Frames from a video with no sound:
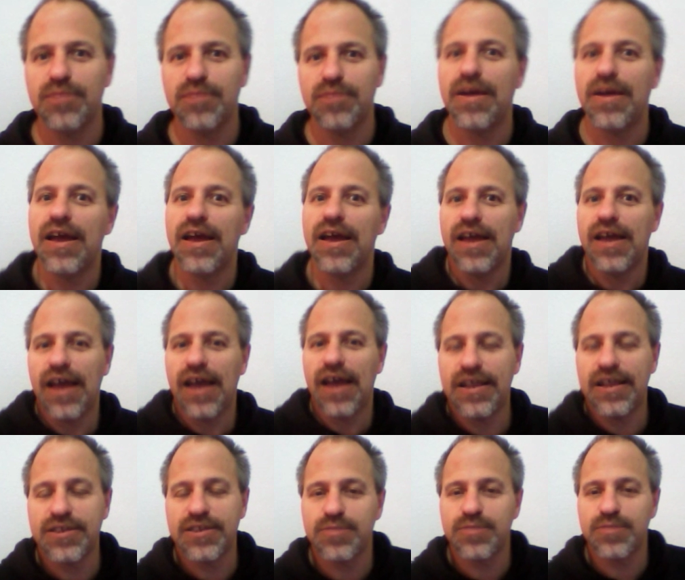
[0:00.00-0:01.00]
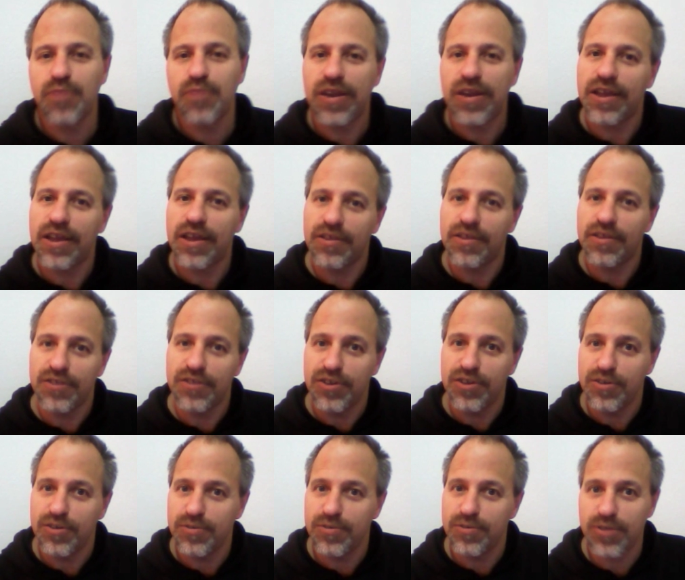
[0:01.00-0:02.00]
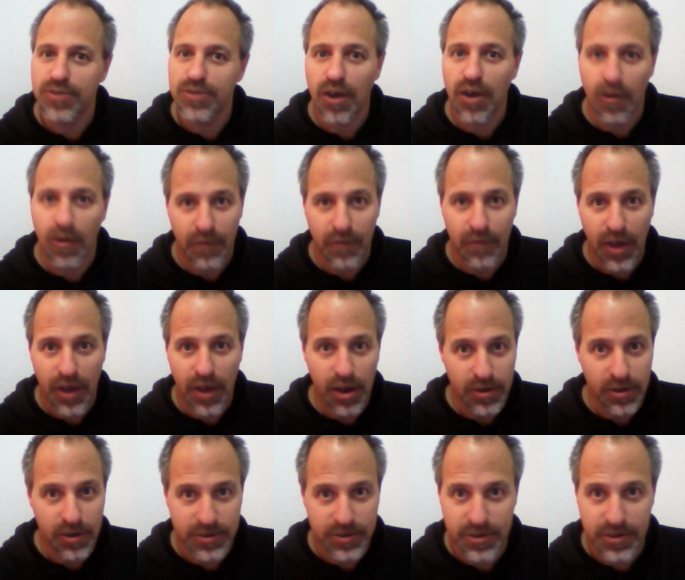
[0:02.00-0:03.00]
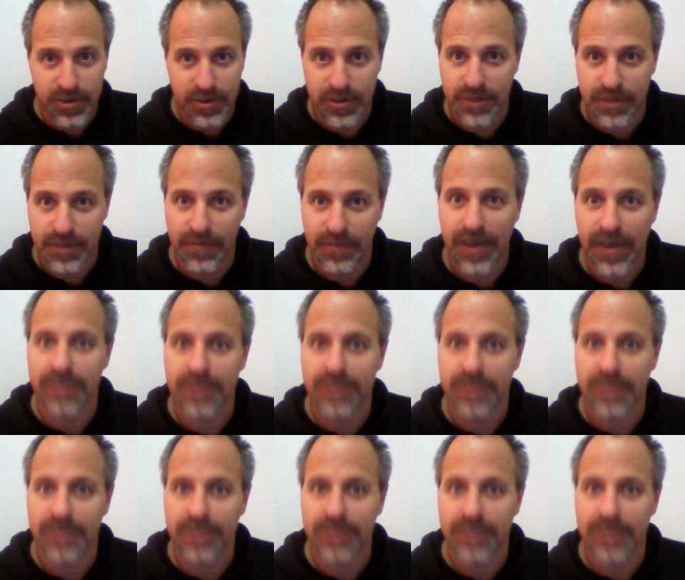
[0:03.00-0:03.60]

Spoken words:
at spreading the news of alternative facts.